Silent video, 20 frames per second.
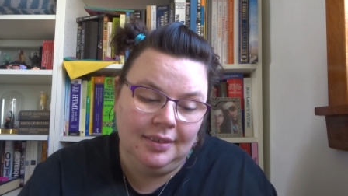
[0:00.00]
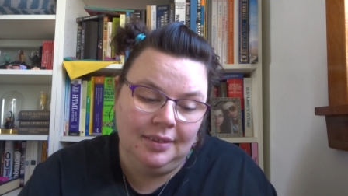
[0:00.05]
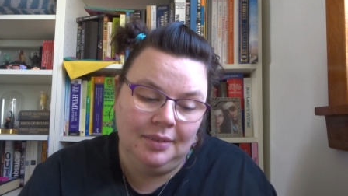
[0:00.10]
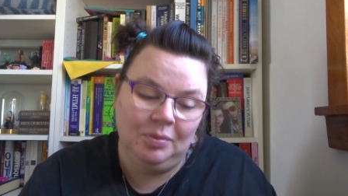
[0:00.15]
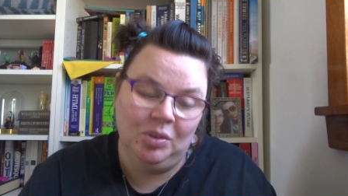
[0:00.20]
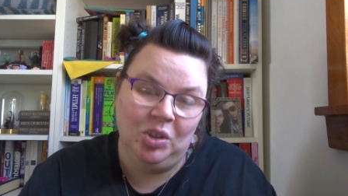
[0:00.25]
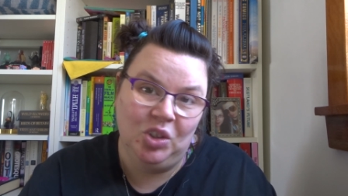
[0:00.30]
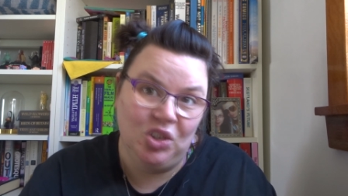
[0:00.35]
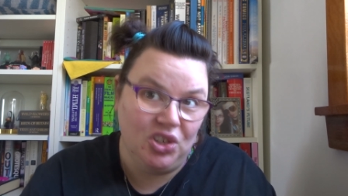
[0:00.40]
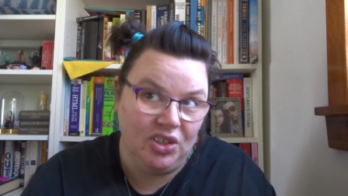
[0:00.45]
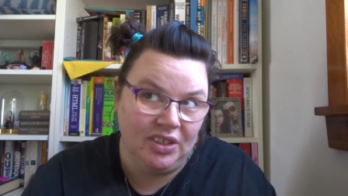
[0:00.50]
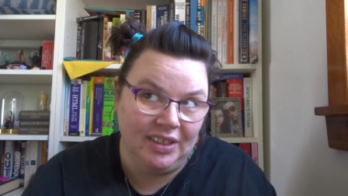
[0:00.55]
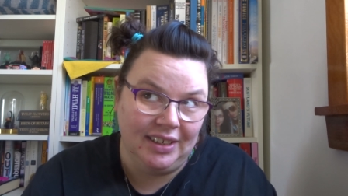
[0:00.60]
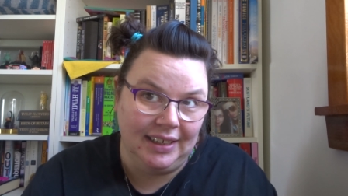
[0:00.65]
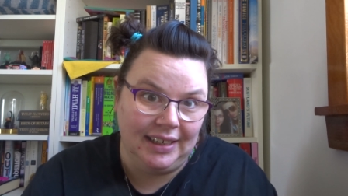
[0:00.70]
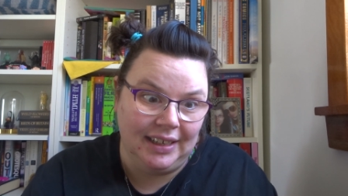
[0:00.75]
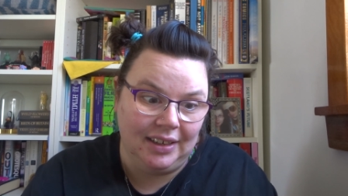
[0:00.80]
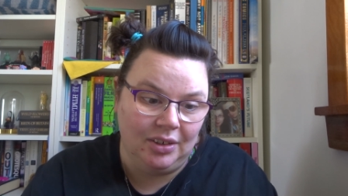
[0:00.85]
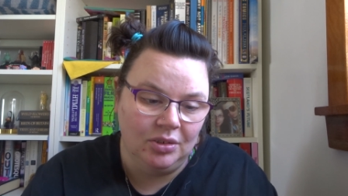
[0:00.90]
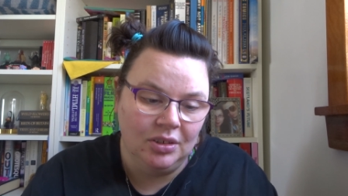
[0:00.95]
I'm not doing it
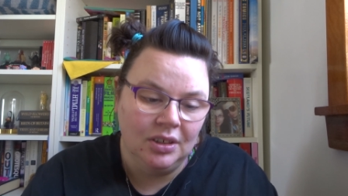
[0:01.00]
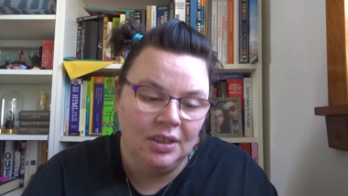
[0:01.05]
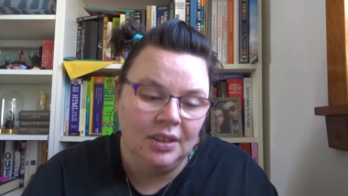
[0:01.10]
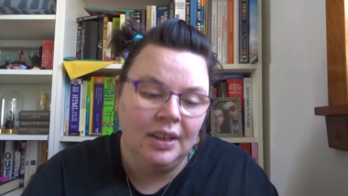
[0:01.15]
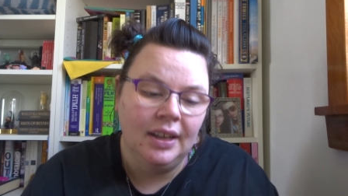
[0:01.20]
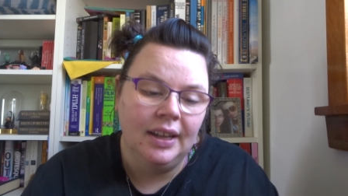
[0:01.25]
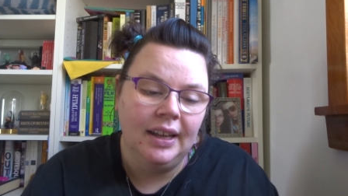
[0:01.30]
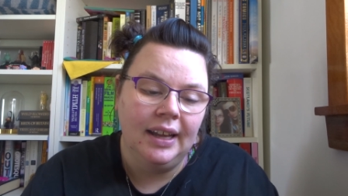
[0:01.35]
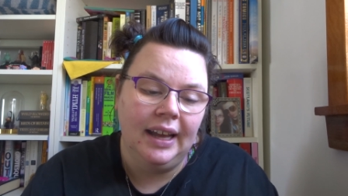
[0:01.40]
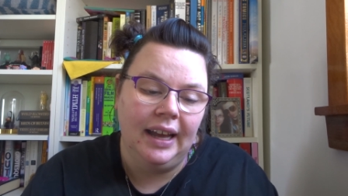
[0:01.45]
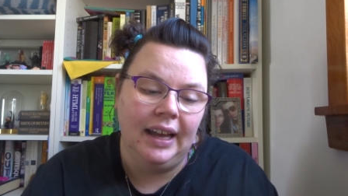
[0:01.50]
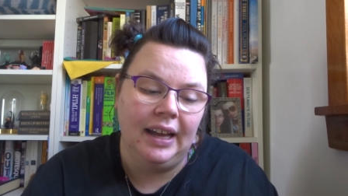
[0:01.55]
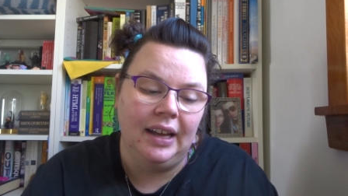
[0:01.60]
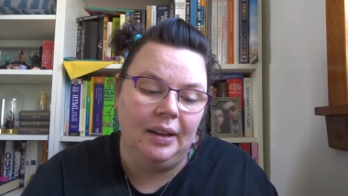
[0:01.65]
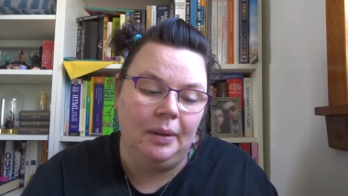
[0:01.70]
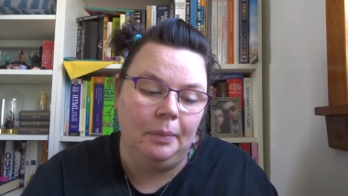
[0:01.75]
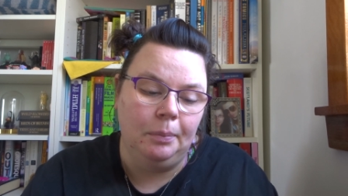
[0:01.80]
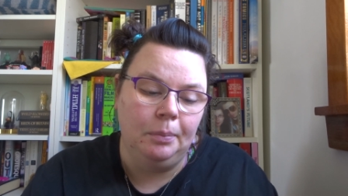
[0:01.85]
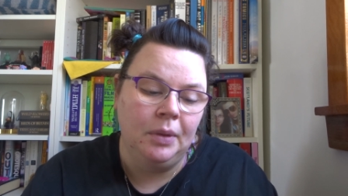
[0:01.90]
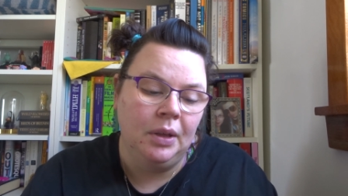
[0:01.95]
now,
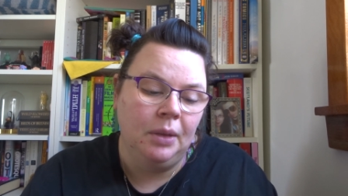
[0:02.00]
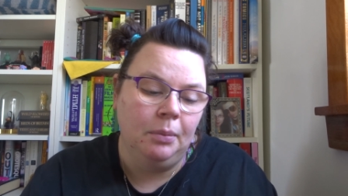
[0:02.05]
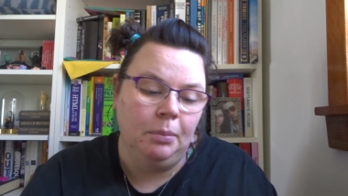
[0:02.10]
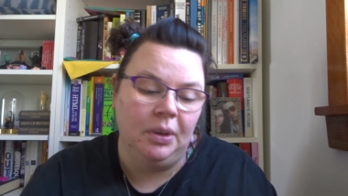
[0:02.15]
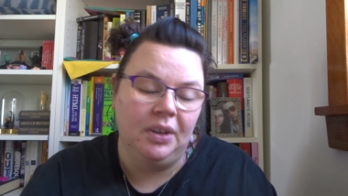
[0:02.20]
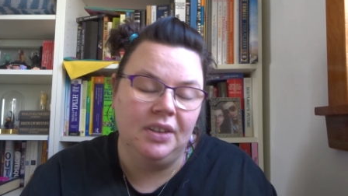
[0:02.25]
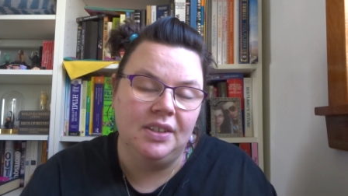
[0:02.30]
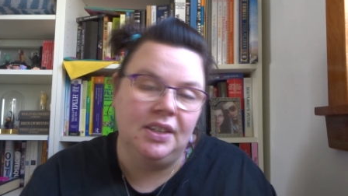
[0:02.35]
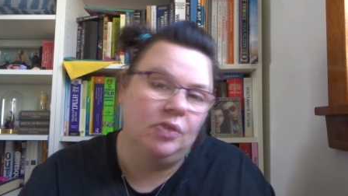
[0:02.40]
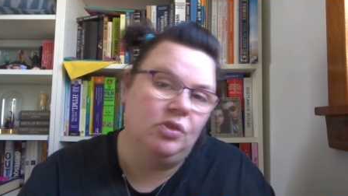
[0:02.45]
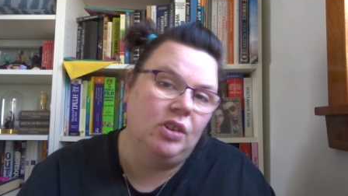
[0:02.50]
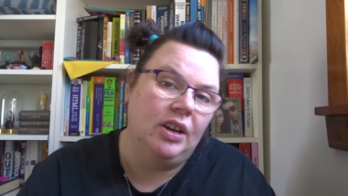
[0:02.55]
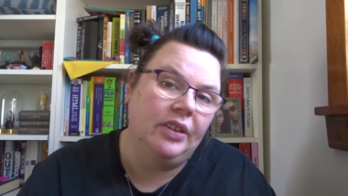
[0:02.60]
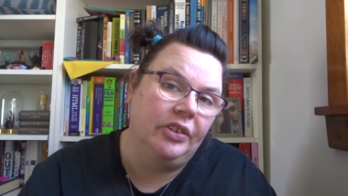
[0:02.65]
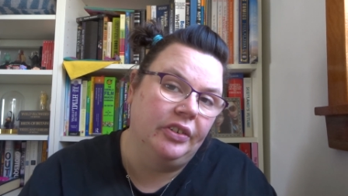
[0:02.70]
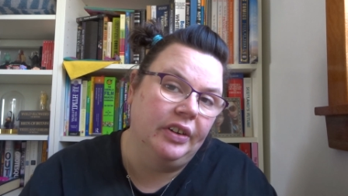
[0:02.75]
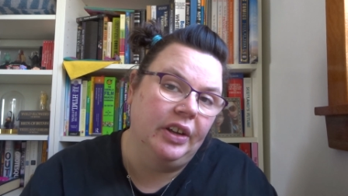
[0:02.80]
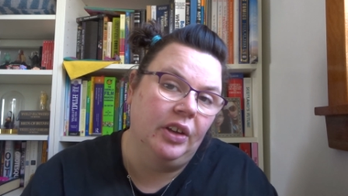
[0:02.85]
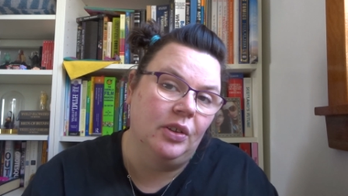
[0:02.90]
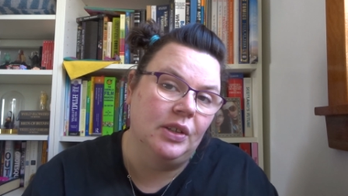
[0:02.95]
because I'd rather
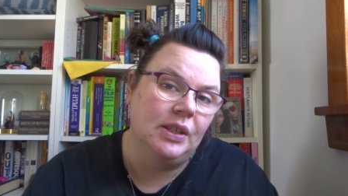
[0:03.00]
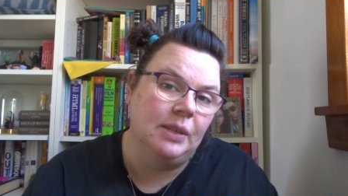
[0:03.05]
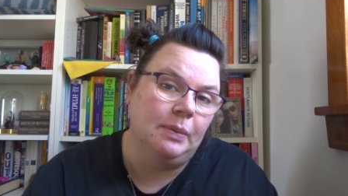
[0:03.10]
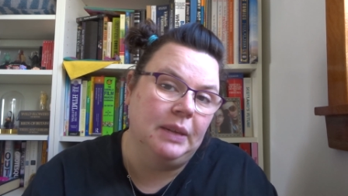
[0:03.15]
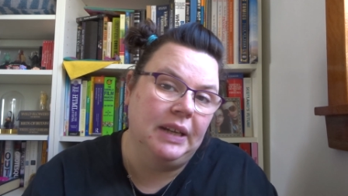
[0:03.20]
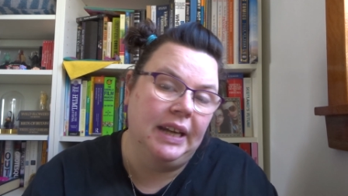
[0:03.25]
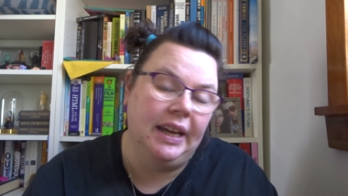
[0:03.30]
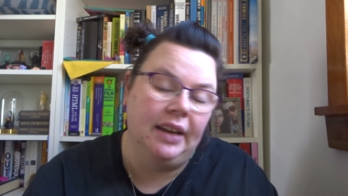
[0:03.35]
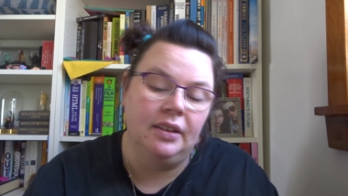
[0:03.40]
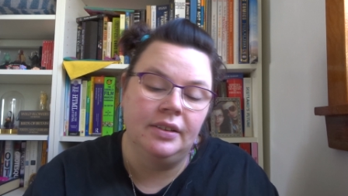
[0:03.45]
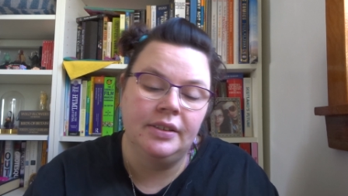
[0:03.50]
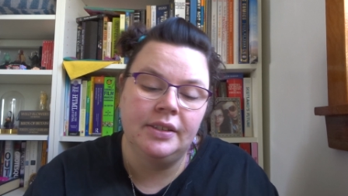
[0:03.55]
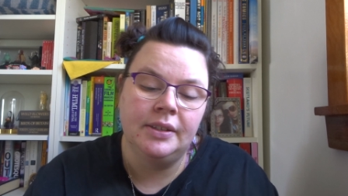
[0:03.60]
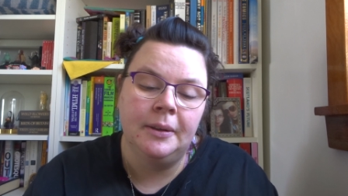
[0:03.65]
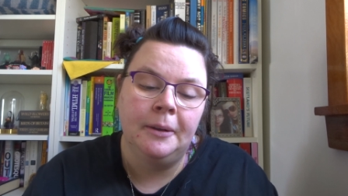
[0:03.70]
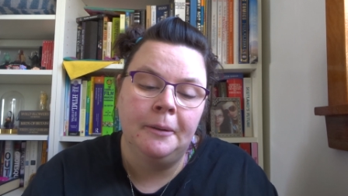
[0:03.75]
knit on something else.